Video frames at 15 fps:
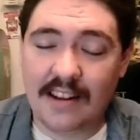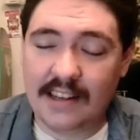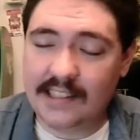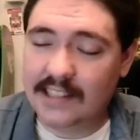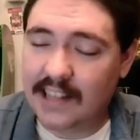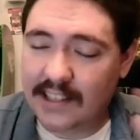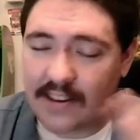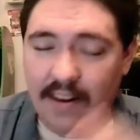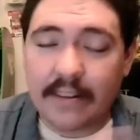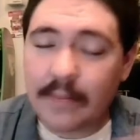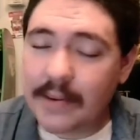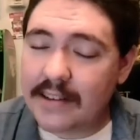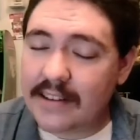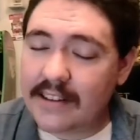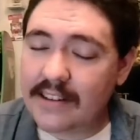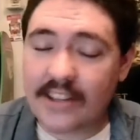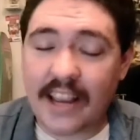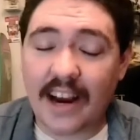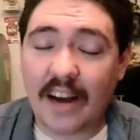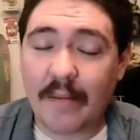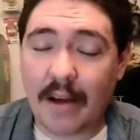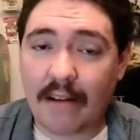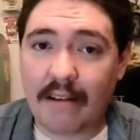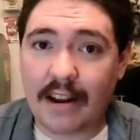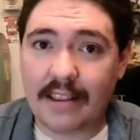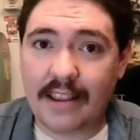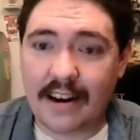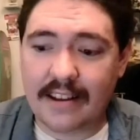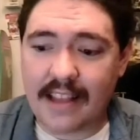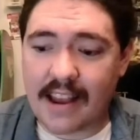That's all the businesses care about right
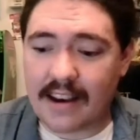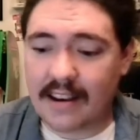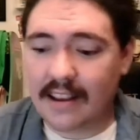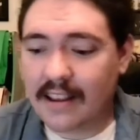there and then.